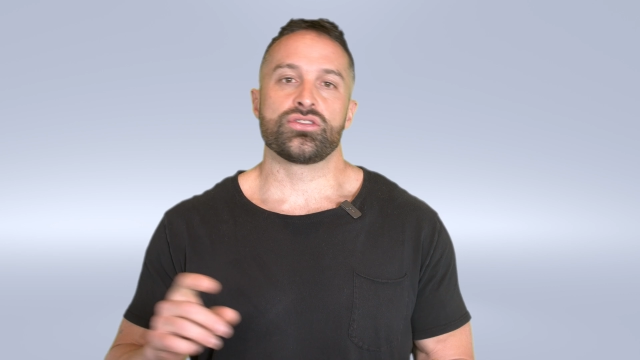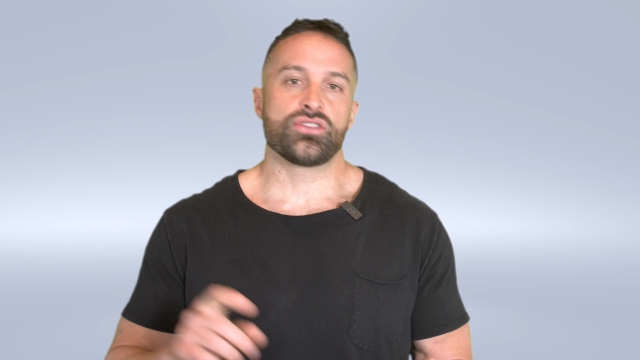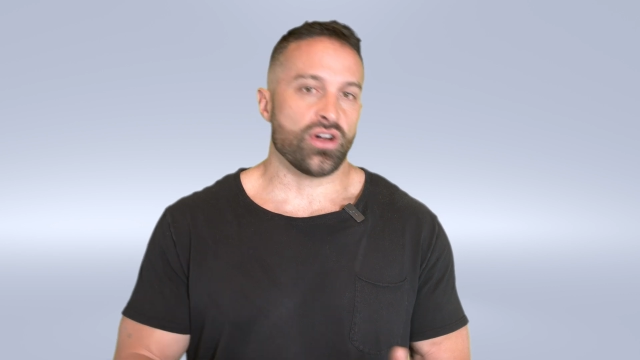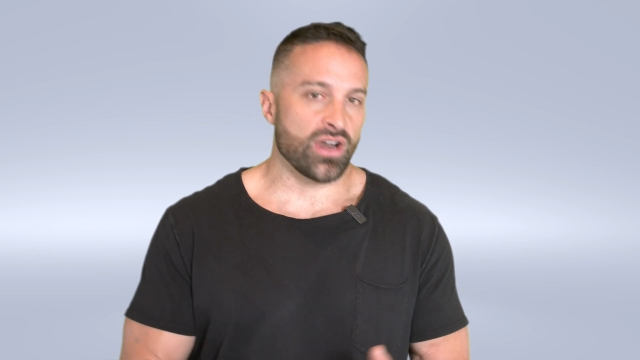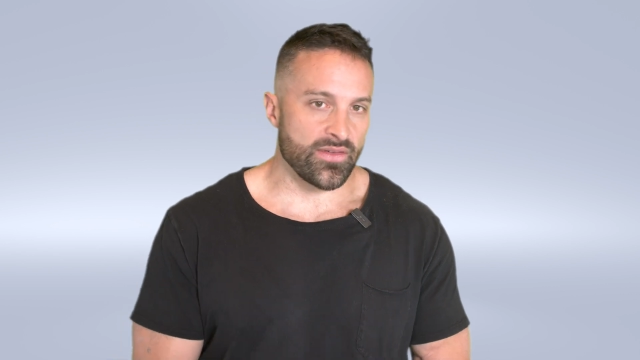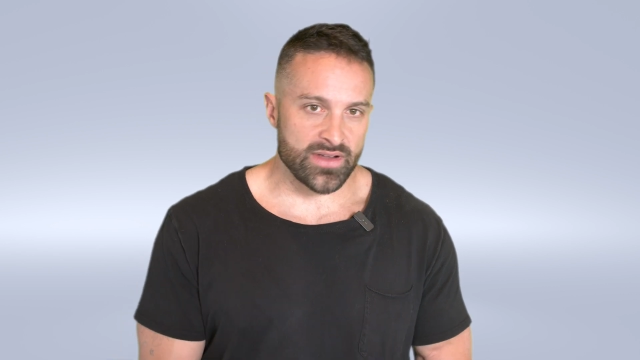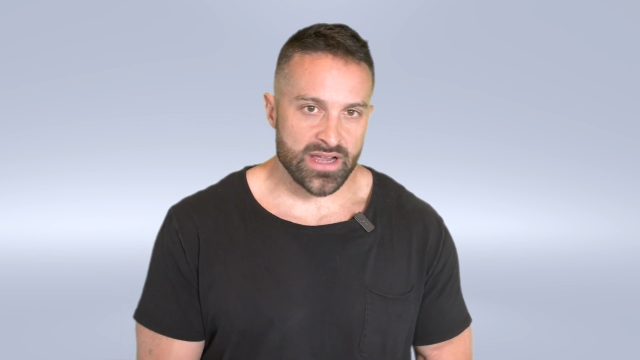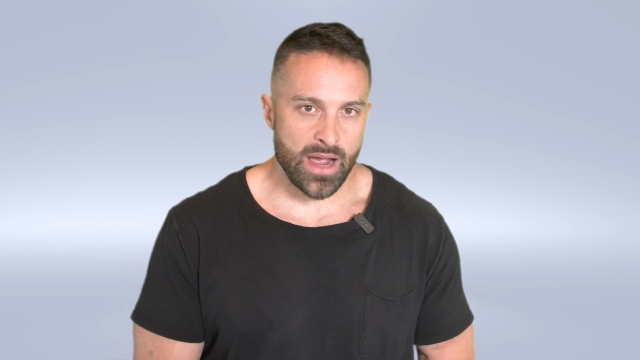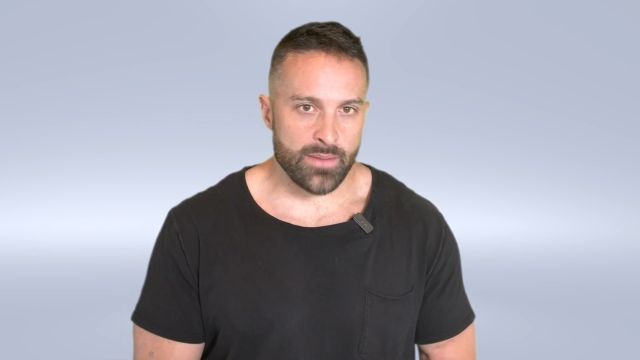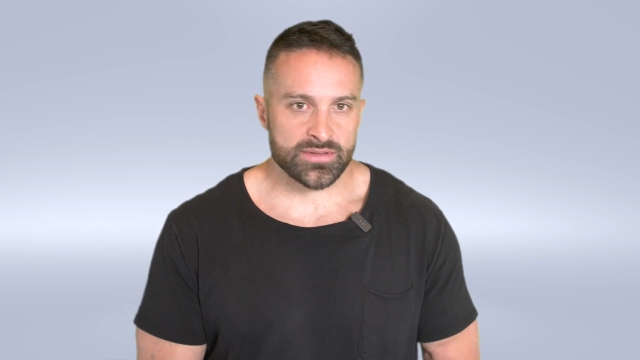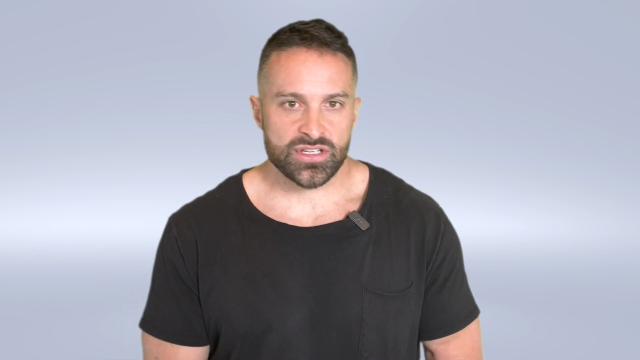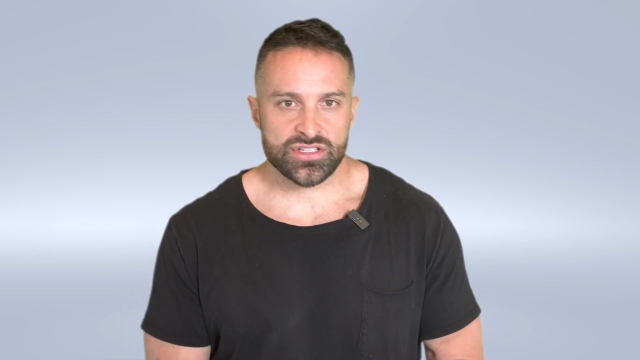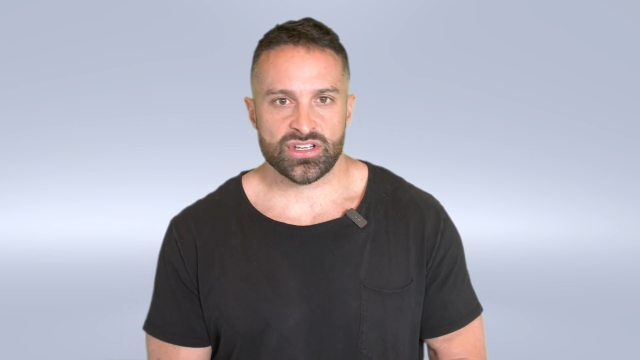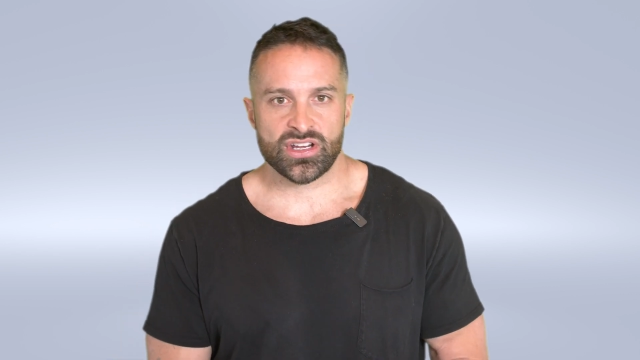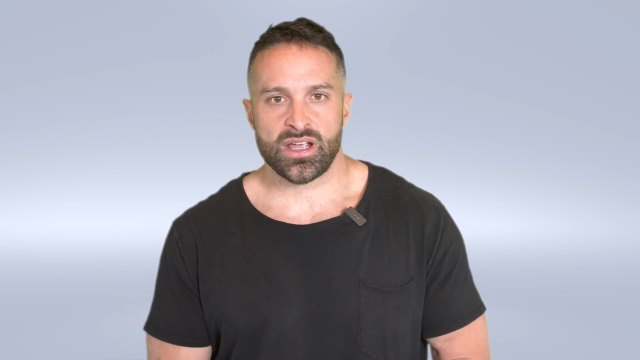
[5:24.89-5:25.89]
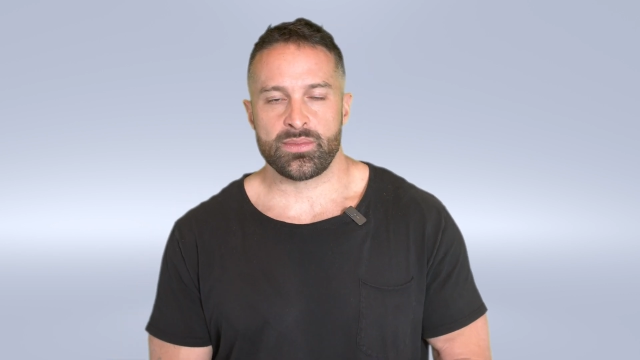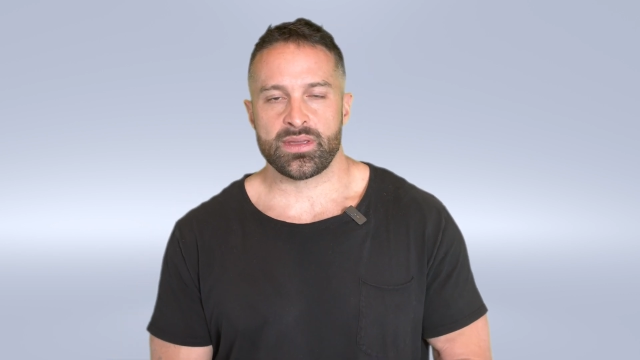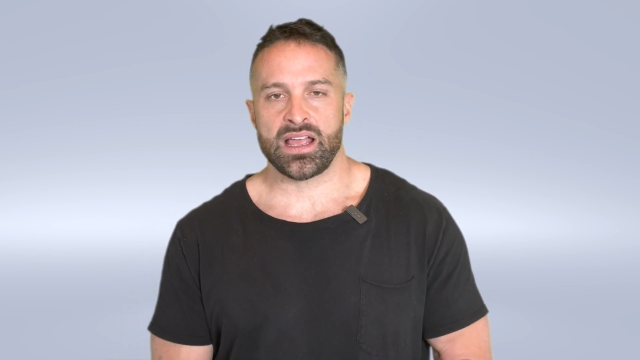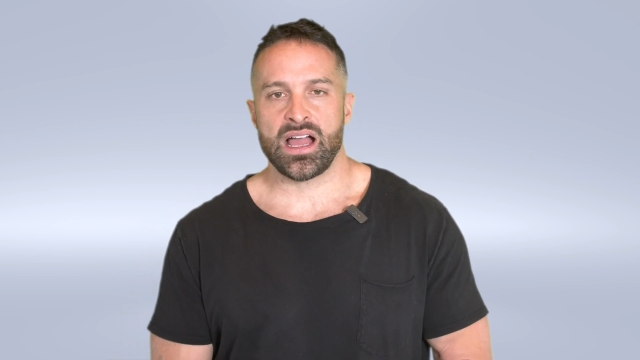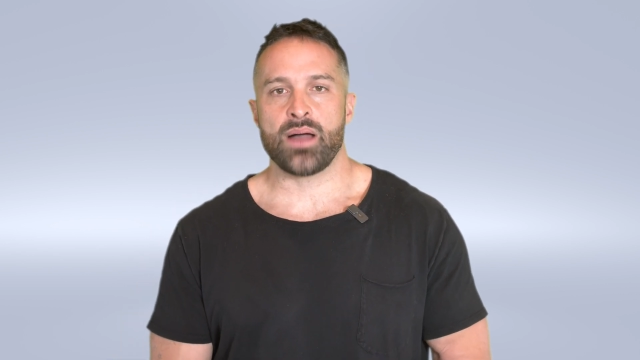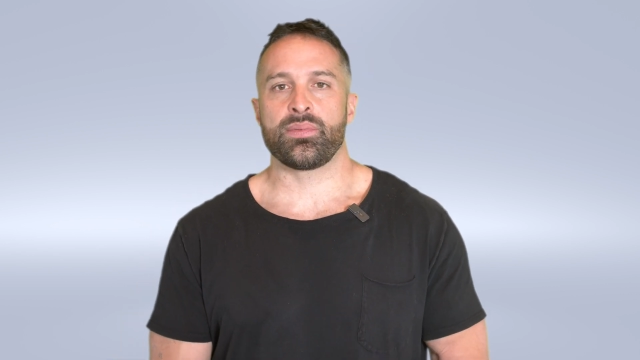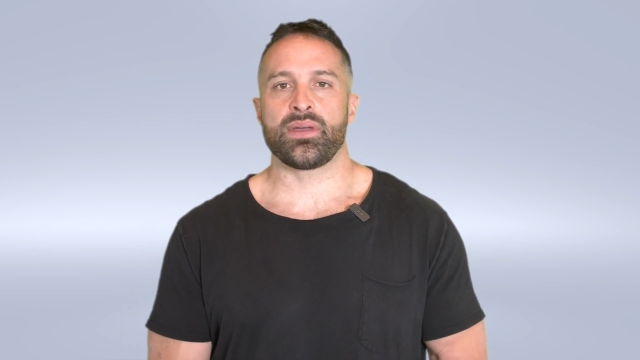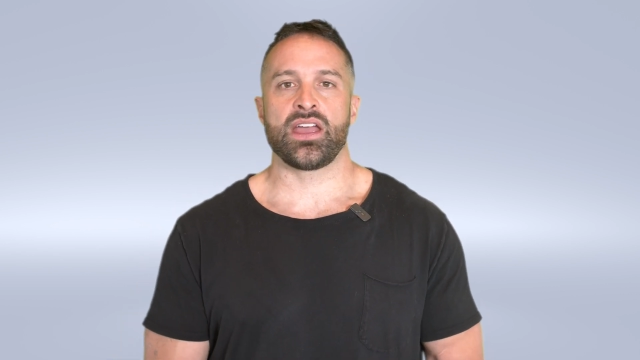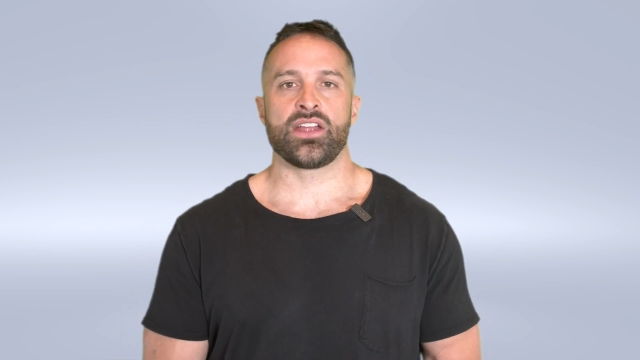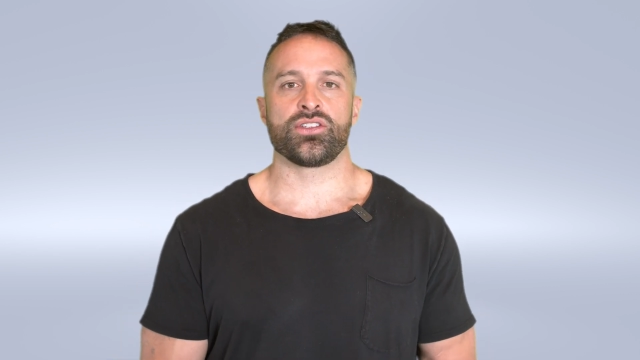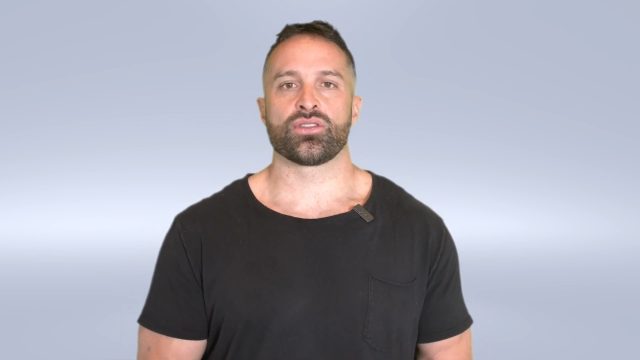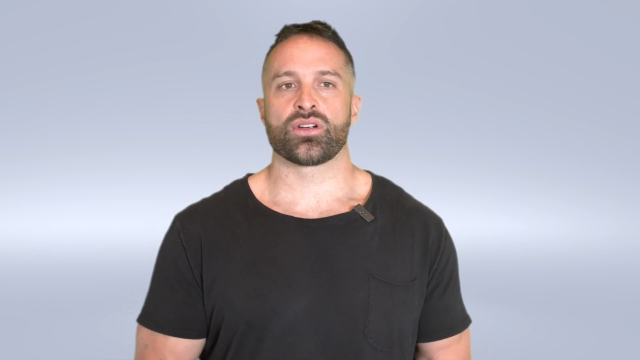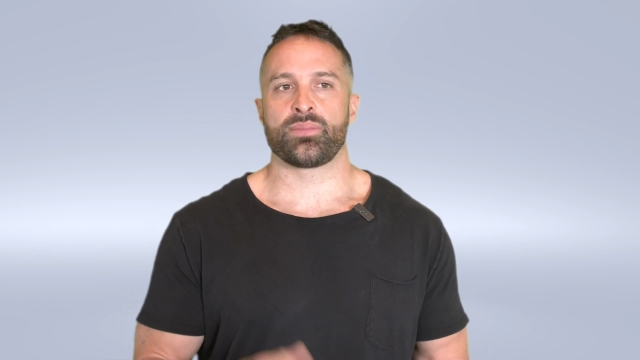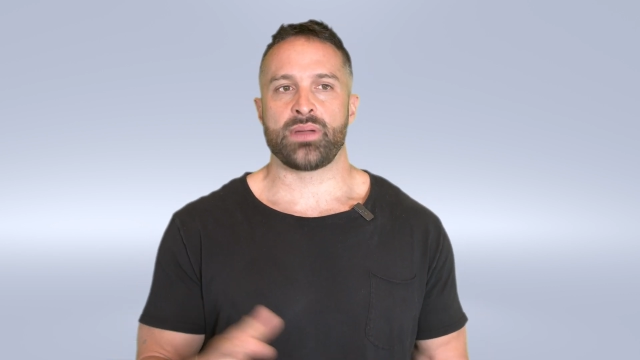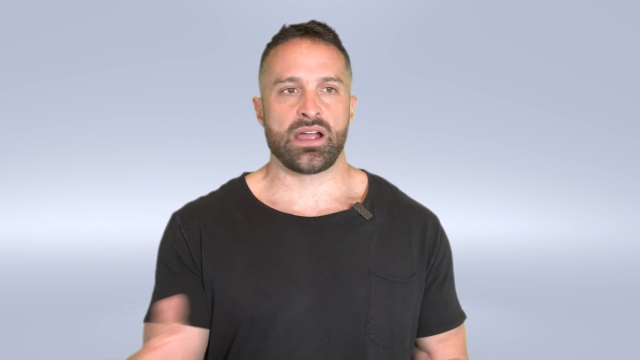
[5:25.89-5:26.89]
don't have a competition coming up and
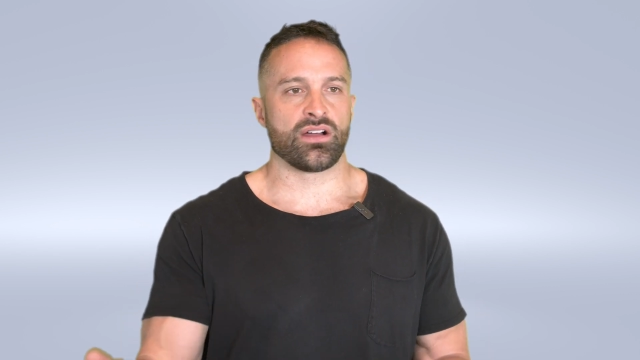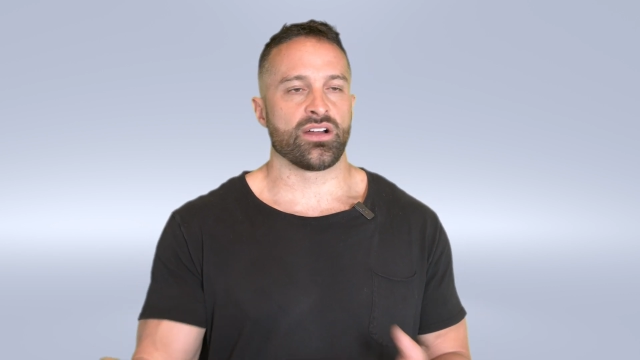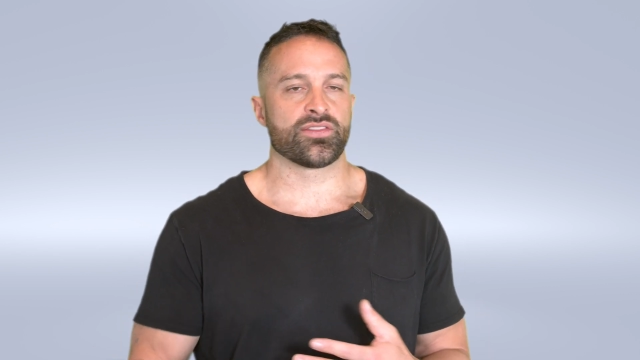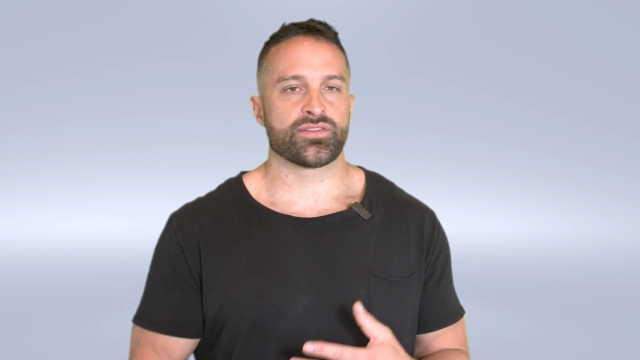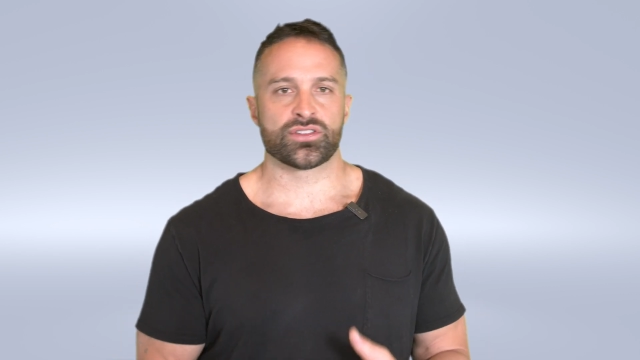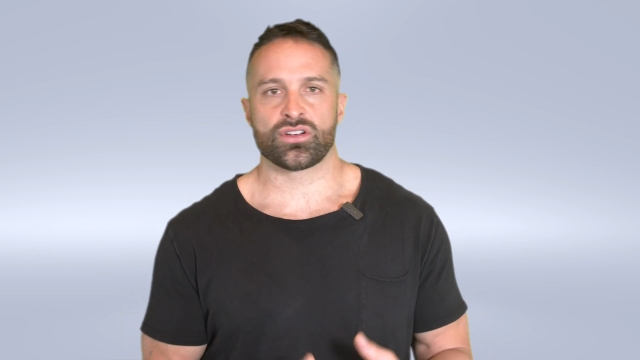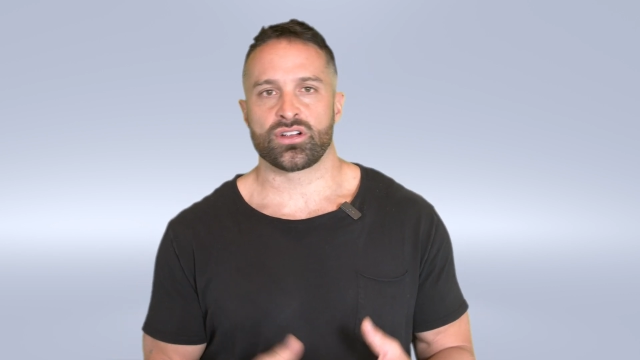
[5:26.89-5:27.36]
you're a powerlifter,